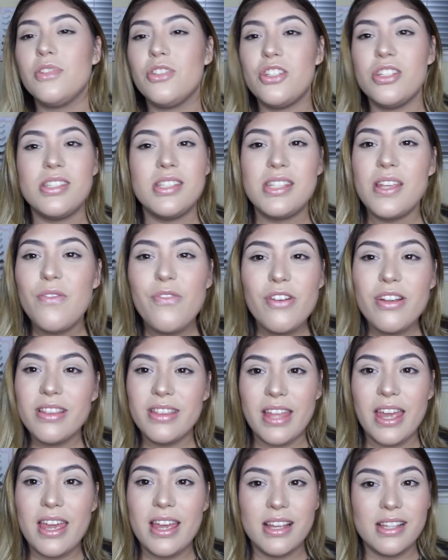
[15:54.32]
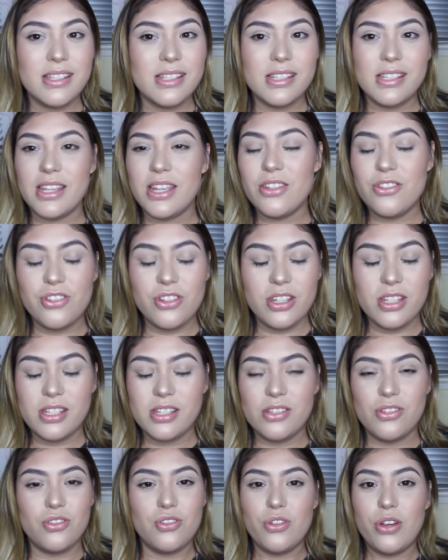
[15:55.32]
Just different things can
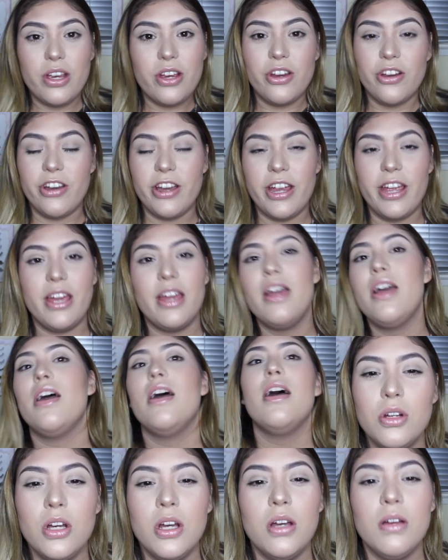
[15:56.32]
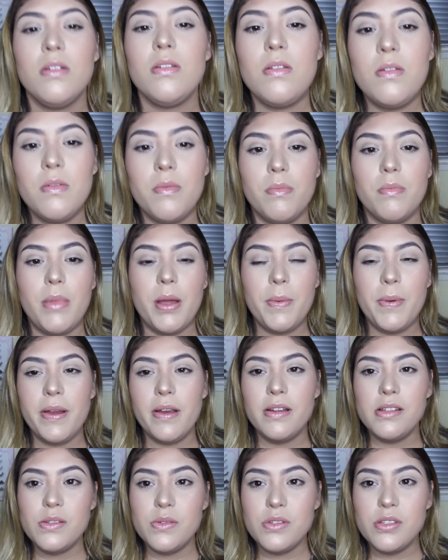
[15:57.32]
just trigger it. My
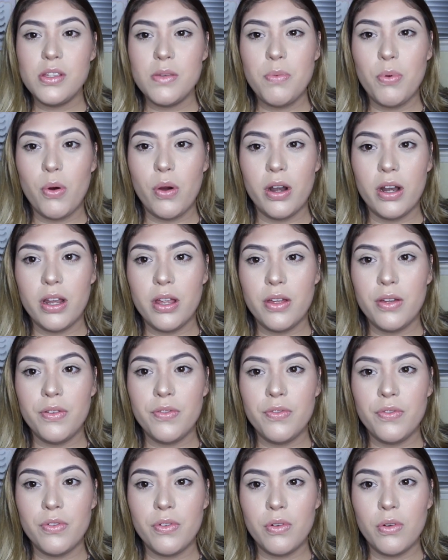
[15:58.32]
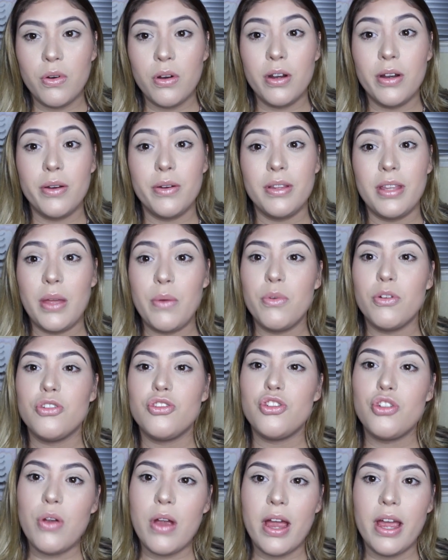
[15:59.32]
parents were supportive, or they were
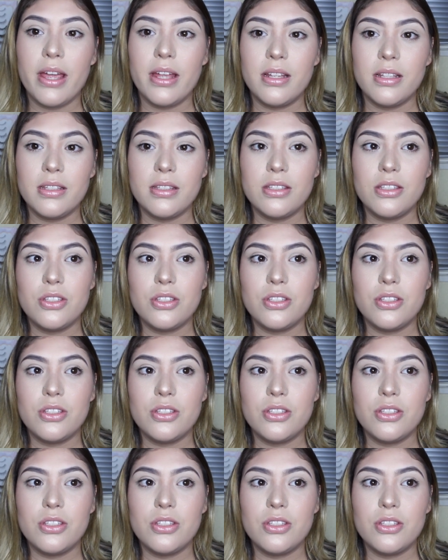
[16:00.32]
trying